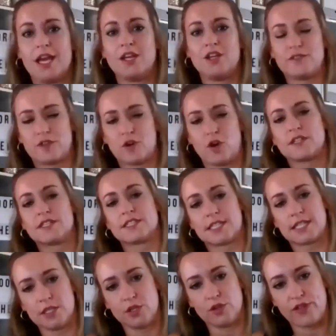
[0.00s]
you've got
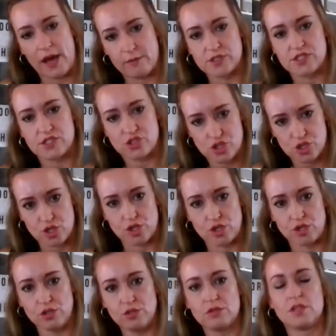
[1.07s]
until that was
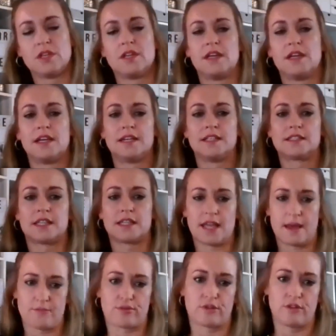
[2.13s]
due to
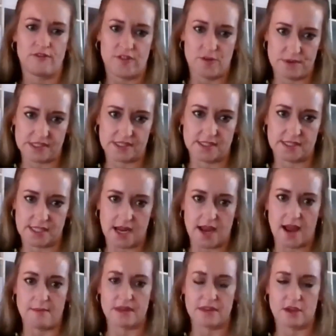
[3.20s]
then prove your business
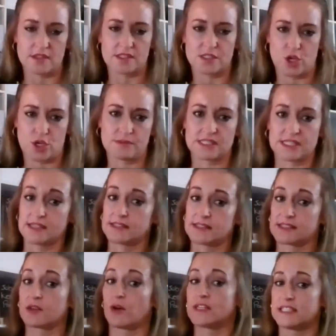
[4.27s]
income in those
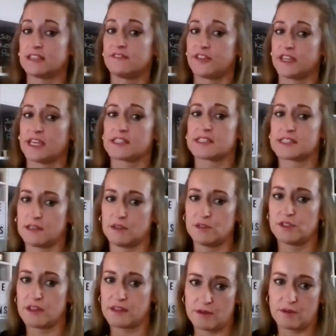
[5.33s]
circumstances. So I did forget to tell
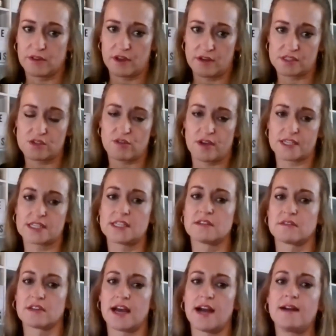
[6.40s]
you that there were those
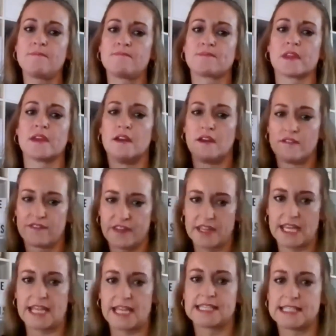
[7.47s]
criteria for
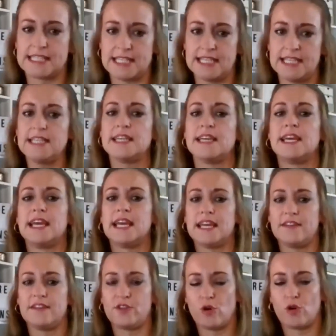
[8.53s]
the entity
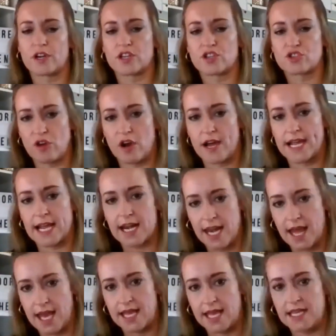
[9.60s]
if you're going to try and
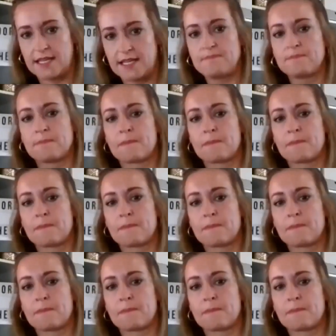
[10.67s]
claim